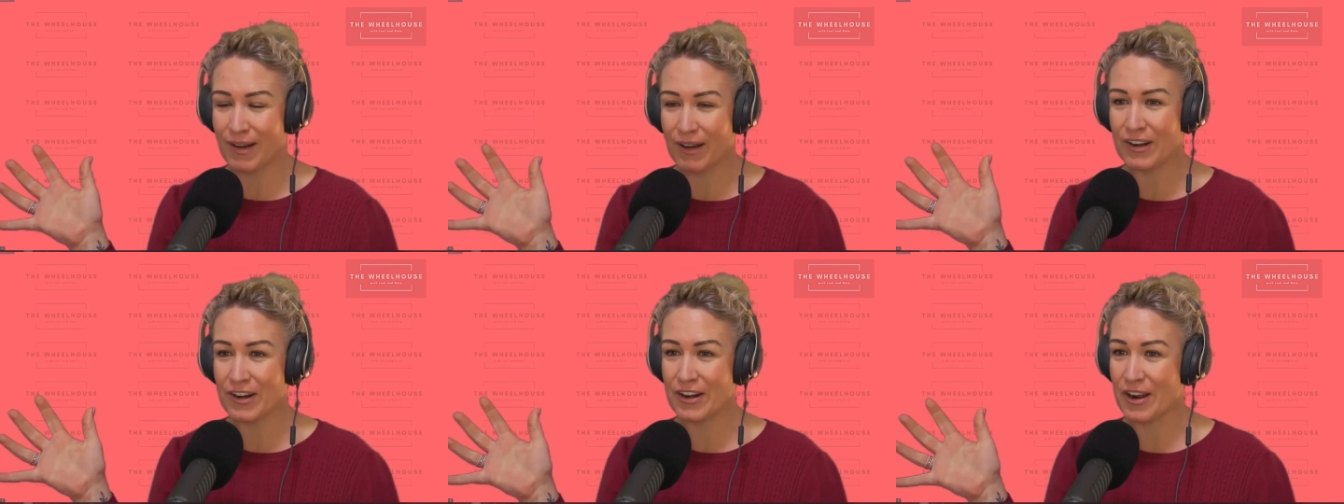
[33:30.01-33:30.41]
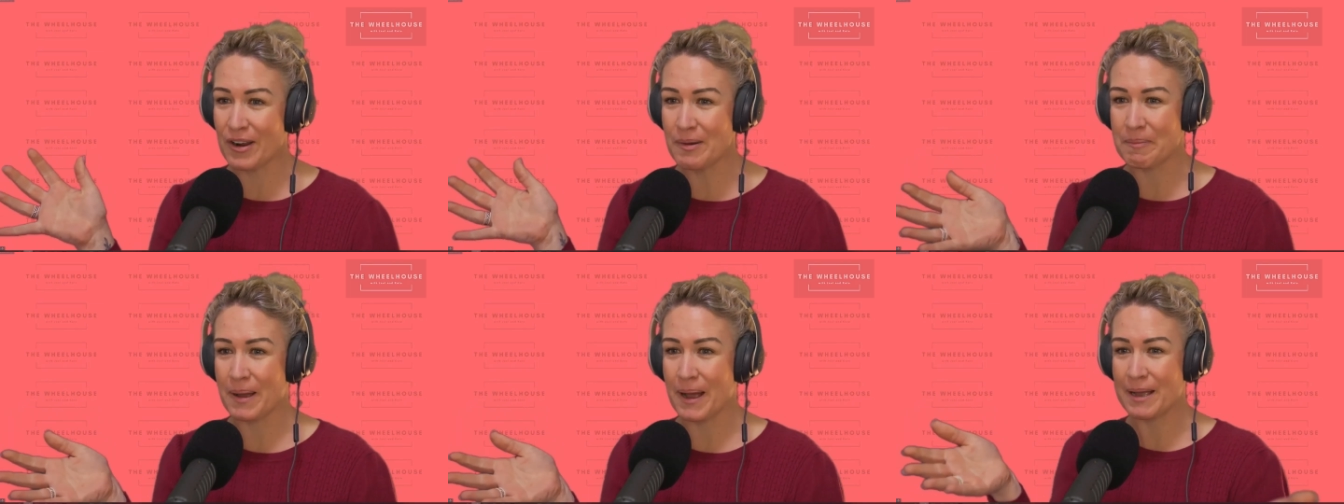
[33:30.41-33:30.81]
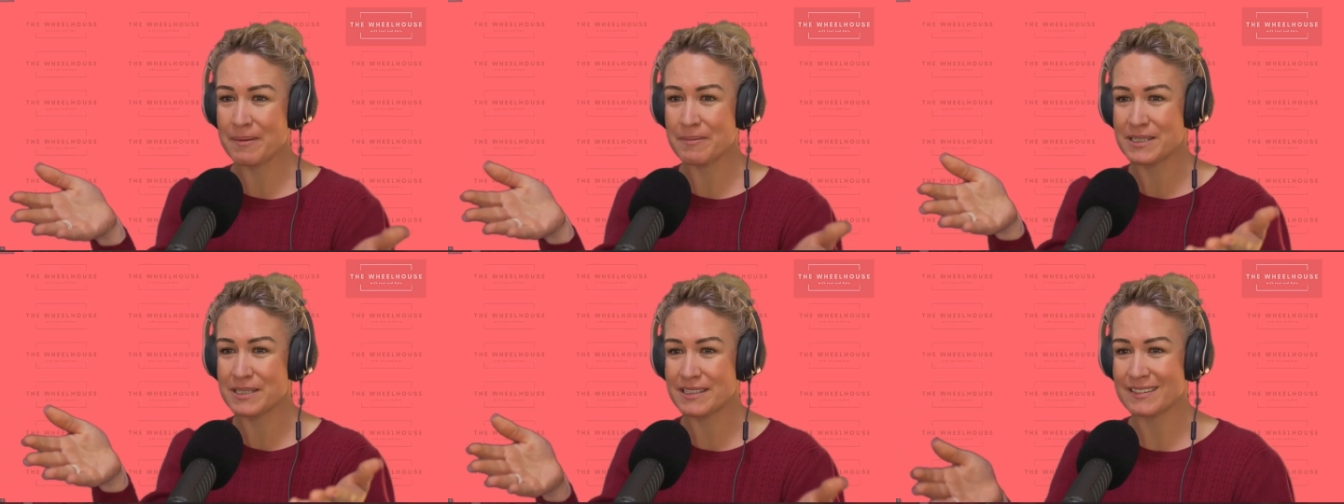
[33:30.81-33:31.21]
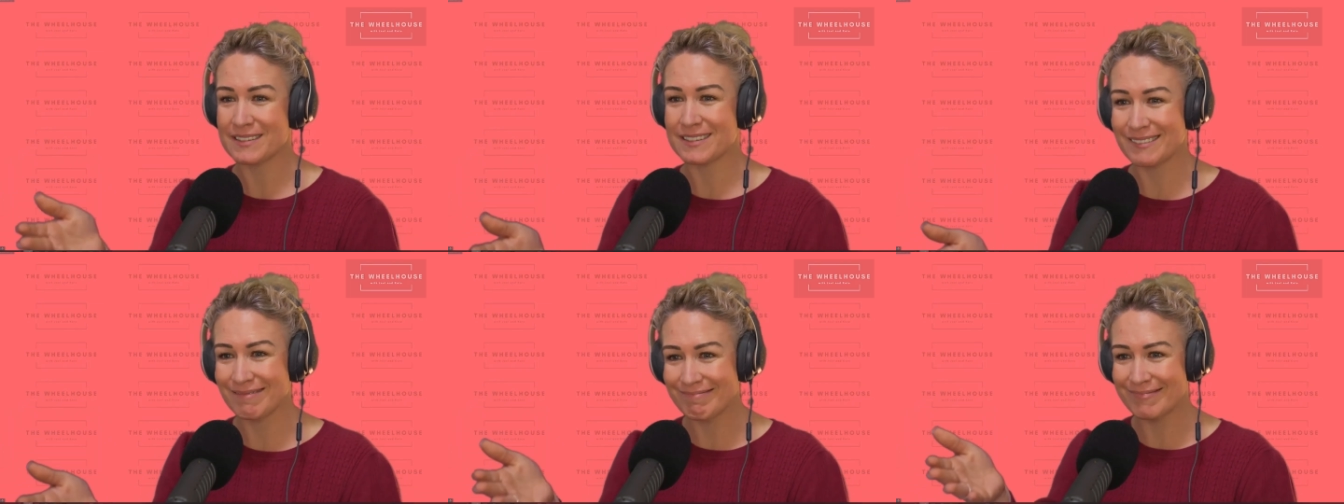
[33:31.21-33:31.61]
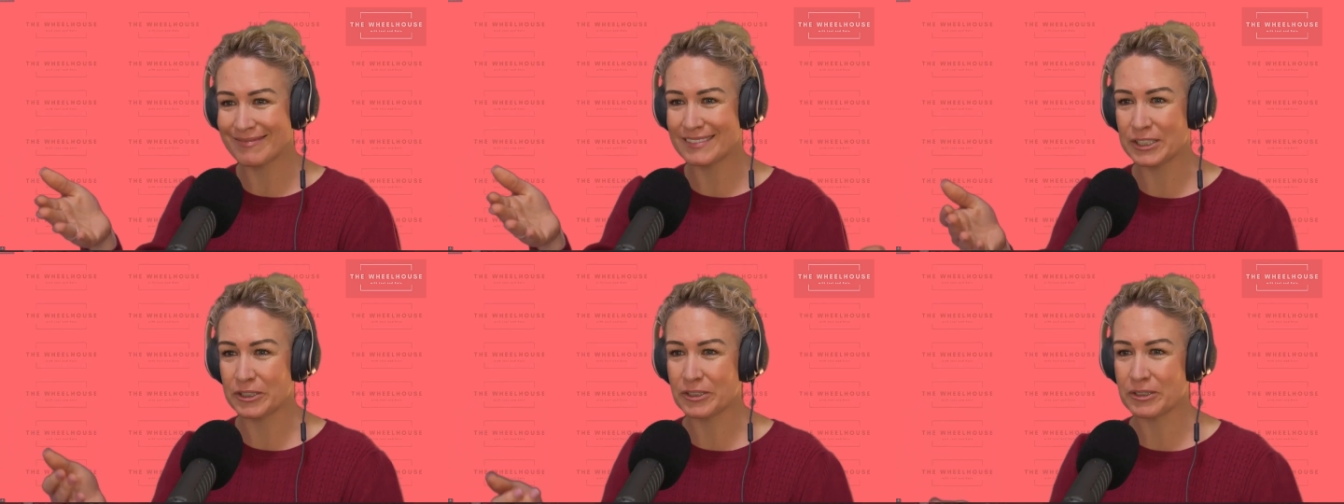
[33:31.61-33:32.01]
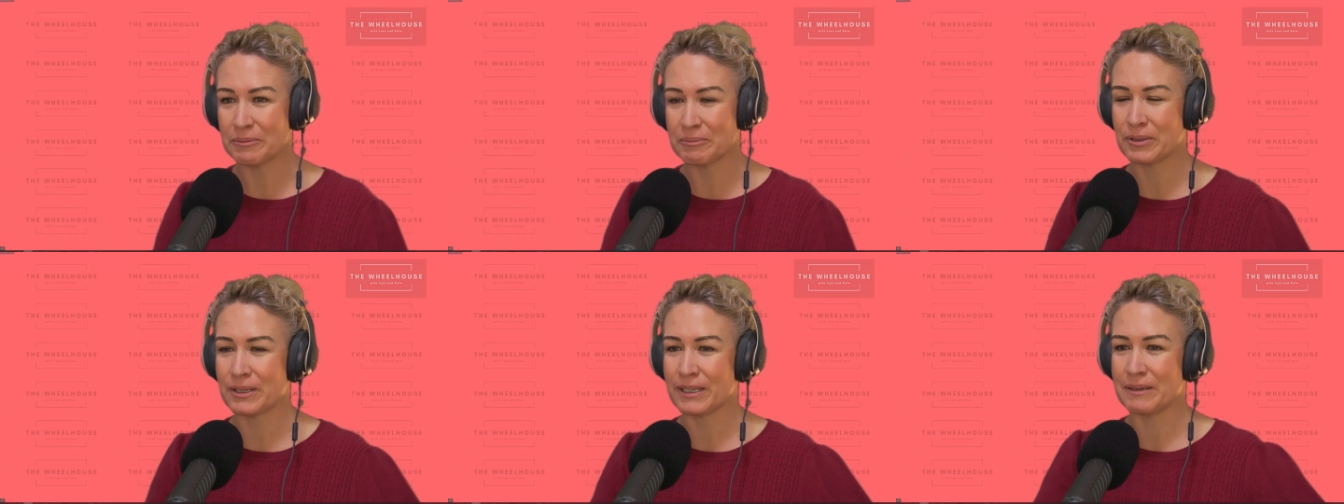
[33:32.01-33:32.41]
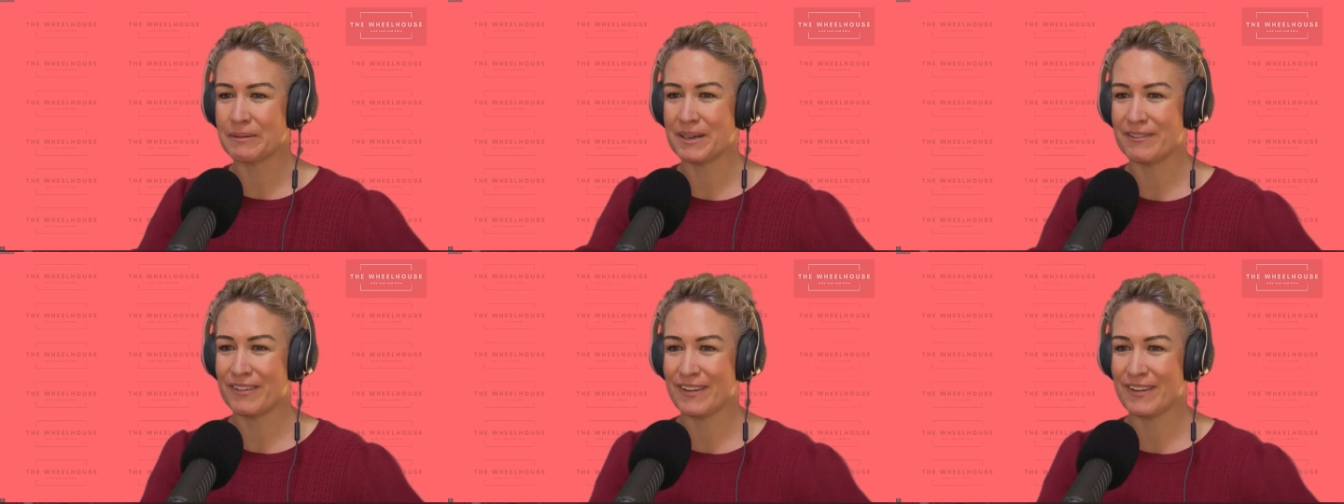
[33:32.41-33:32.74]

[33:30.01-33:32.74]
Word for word: I don't know, perhaps you could put yeah,